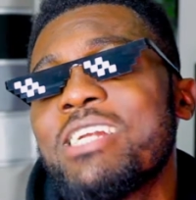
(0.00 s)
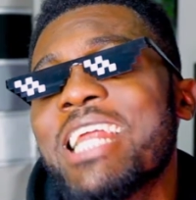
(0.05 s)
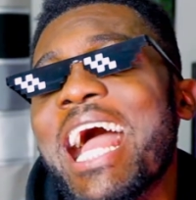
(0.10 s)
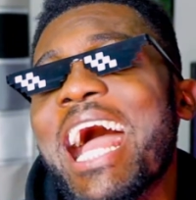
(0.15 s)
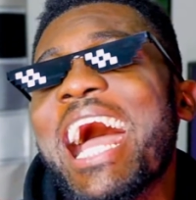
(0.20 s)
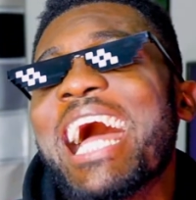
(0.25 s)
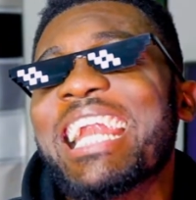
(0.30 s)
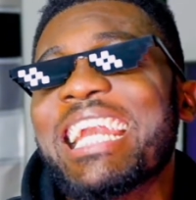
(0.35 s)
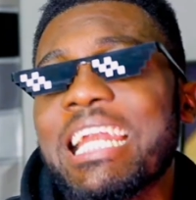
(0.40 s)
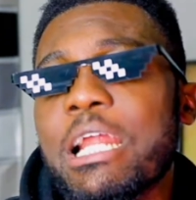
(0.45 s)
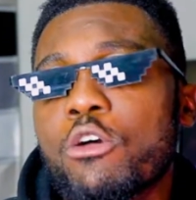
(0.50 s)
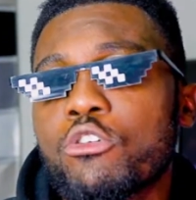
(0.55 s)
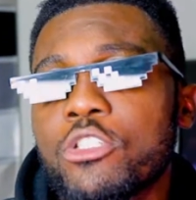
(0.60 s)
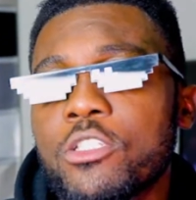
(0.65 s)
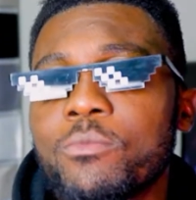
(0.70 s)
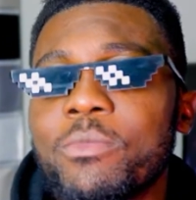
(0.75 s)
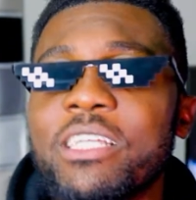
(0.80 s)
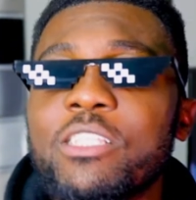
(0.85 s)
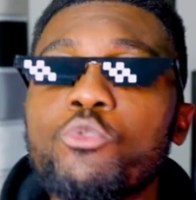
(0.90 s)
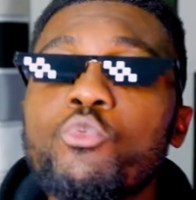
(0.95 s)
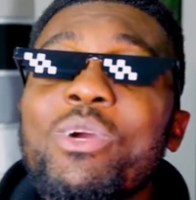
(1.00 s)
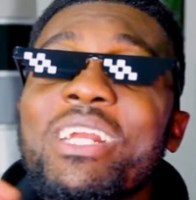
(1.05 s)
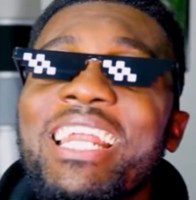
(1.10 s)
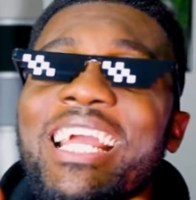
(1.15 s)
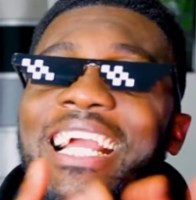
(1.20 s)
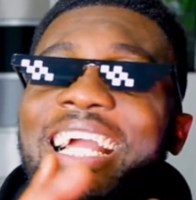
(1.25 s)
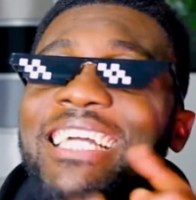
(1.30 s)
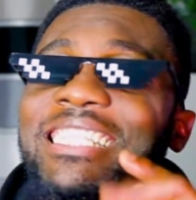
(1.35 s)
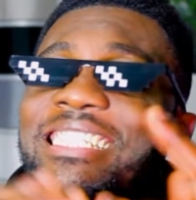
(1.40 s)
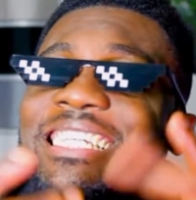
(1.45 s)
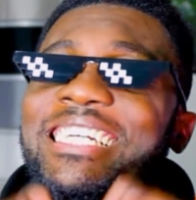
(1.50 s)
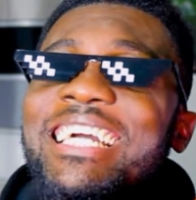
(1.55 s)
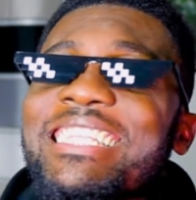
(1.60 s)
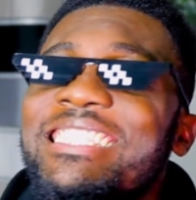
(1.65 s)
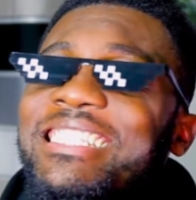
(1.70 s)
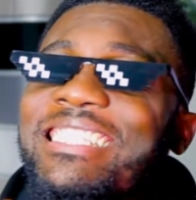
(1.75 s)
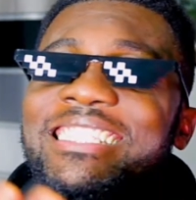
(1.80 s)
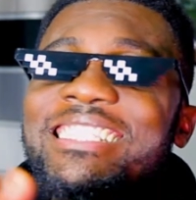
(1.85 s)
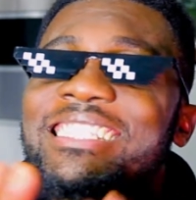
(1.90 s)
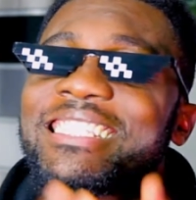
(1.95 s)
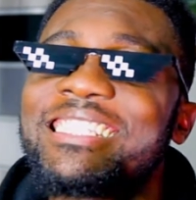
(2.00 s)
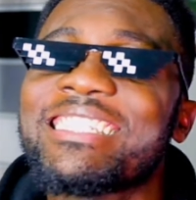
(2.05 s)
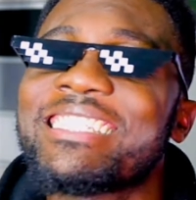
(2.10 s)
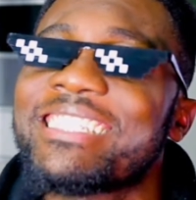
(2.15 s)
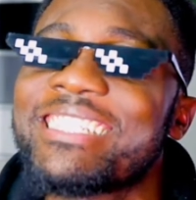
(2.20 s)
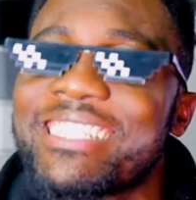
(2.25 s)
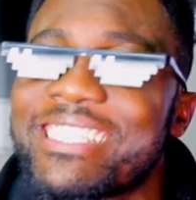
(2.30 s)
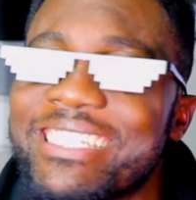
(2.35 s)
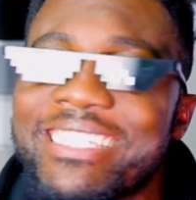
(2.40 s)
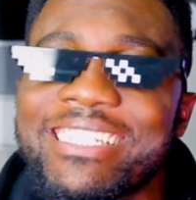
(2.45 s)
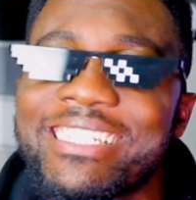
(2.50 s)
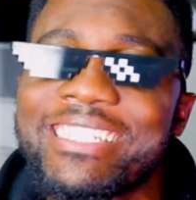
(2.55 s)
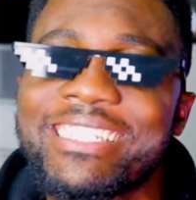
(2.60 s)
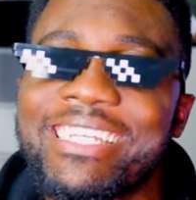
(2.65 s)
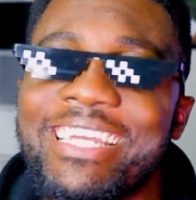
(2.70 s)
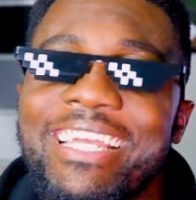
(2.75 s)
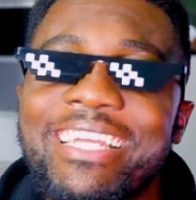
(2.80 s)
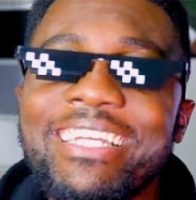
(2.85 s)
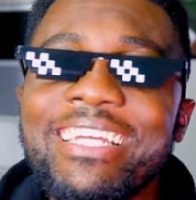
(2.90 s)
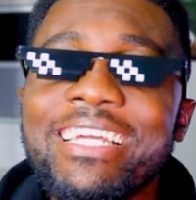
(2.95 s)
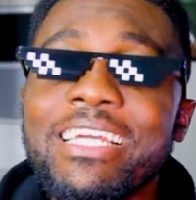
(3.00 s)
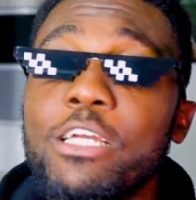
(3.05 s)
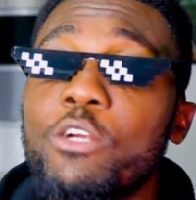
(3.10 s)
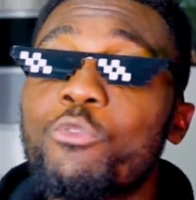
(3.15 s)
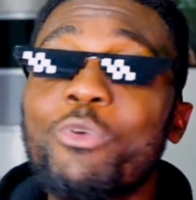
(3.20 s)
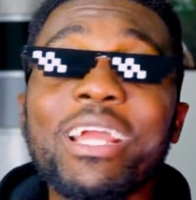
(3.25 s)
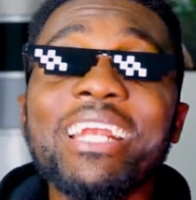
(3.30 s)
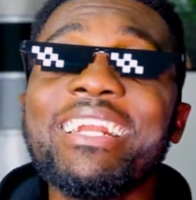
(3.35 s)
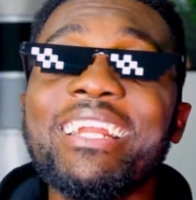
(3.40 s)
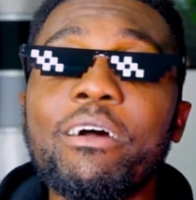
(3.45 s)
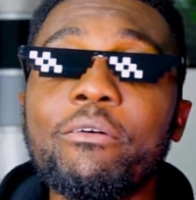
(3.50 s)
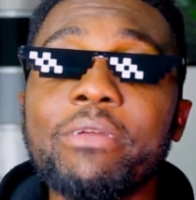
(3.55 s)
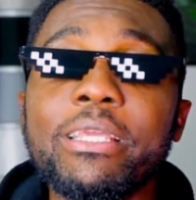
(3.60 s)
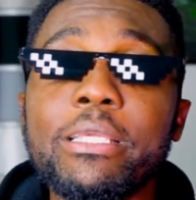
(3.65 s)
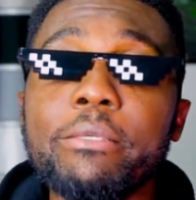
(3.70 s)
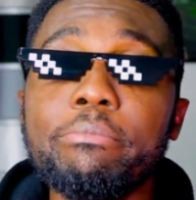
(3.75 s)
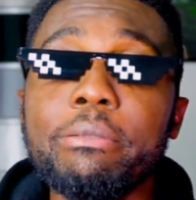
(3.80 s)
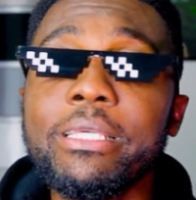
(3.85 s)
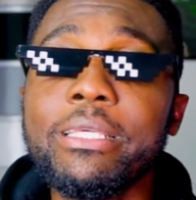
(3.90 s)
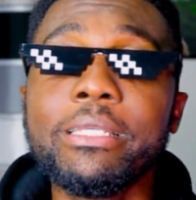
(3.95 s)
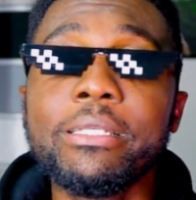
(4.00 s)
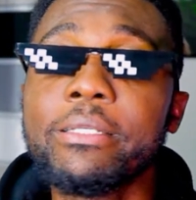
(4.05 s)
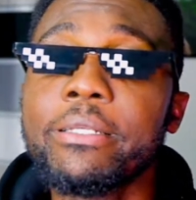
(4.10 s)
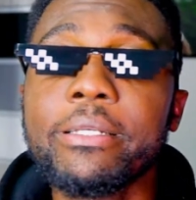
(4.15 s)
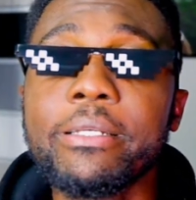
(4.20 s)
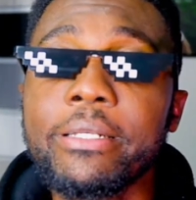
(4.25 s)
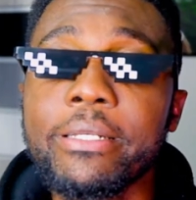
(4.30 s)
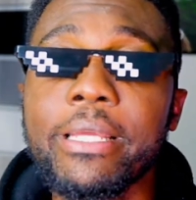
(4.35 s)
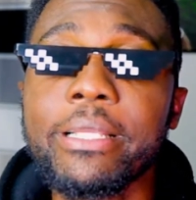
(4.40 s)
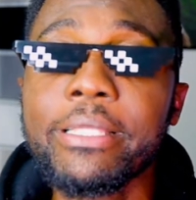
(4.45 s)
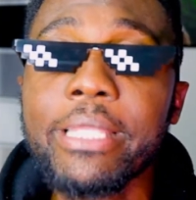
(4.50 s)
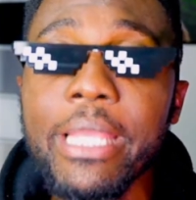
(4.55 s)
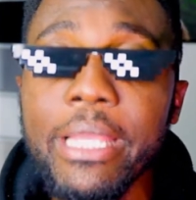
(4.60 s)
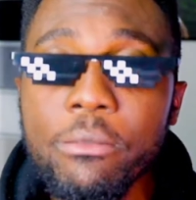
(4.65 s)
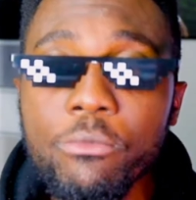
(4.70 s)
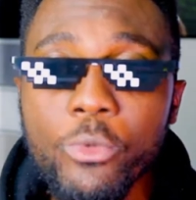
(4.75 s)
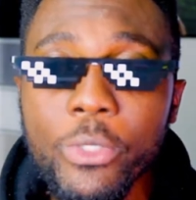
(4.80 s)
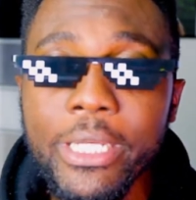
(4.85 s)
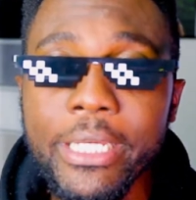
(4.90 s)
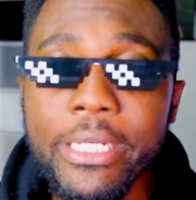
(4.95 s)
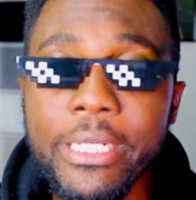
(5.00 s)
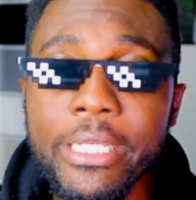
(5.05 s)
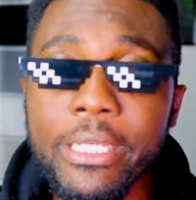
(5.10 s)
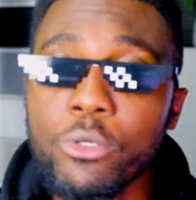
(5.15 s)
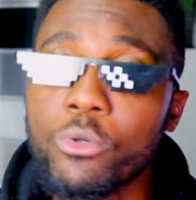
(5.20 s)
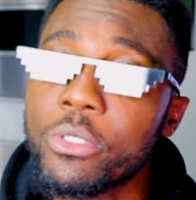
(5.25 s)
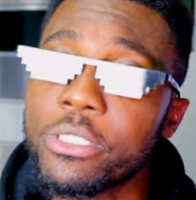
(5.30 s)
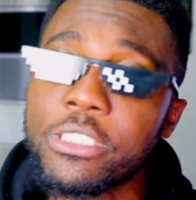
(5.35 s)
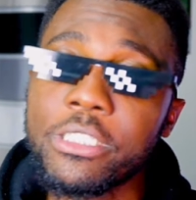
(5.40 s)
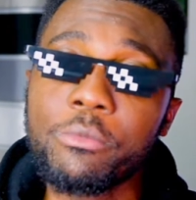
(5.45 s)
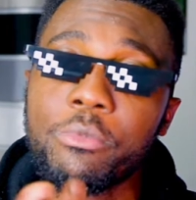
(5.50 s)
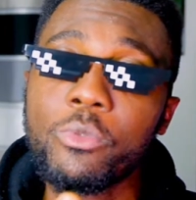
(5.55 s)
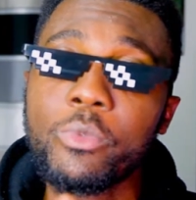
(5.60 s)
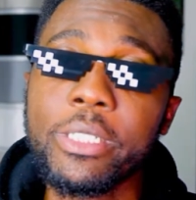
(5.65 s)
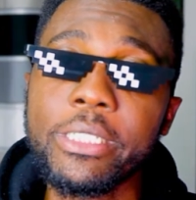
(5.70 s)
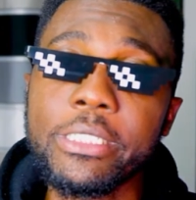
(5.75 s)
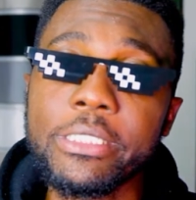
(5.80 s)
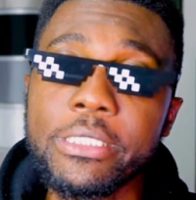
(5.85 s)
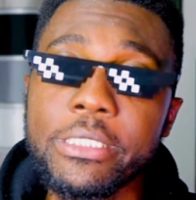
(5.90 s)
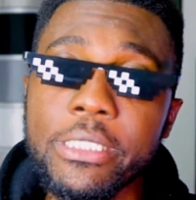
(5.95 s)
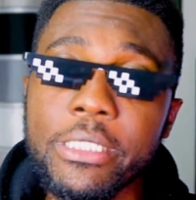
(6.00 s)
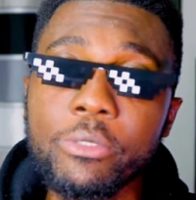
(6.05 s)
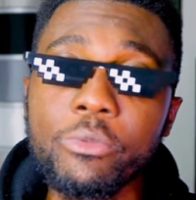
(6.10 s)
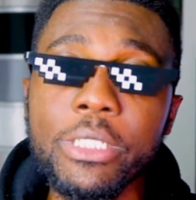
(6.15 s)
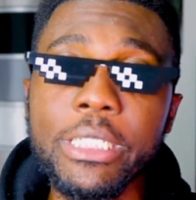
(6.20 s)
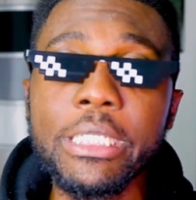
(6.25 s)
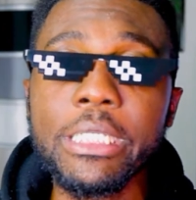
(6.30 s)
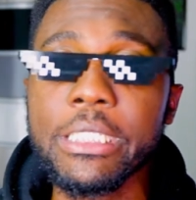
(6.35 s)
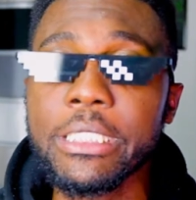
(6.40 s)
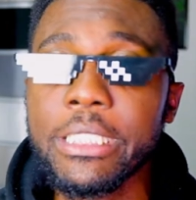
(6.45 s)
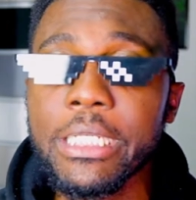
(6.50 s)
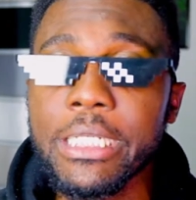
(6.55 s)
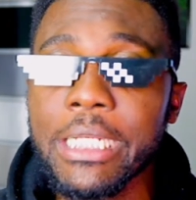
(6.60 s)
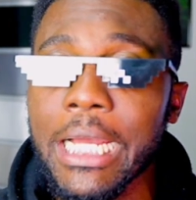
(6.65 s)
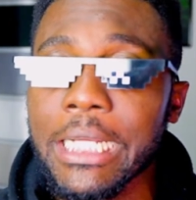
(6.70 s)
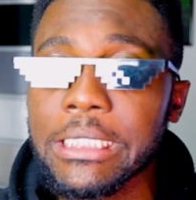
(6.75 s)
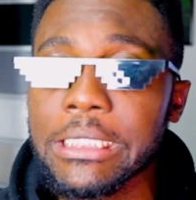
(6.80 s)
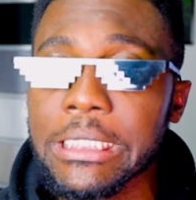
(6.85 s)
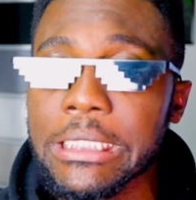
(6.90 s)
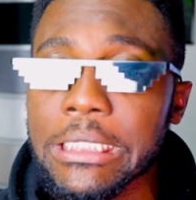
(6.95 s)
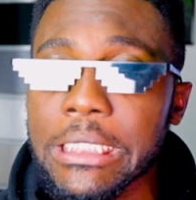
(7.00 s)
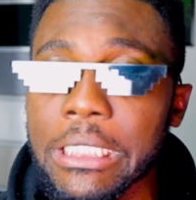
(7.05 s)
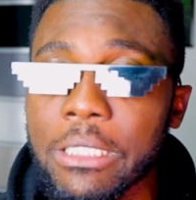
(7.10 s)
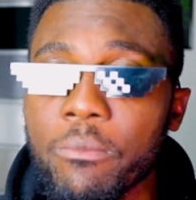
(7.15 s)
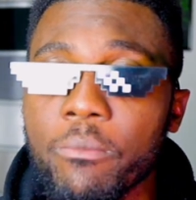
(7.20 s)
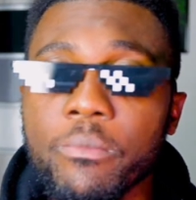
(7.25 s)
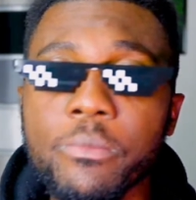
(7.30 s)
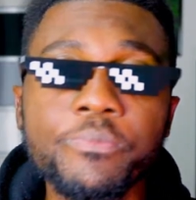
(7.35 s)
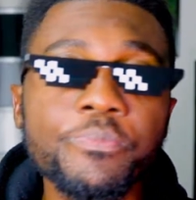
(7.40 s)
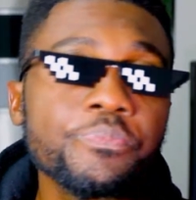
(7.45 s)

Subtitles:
that announcement. Where the cat is still intended. Right now, it be the thing we do because it be when they share where it take that thing come.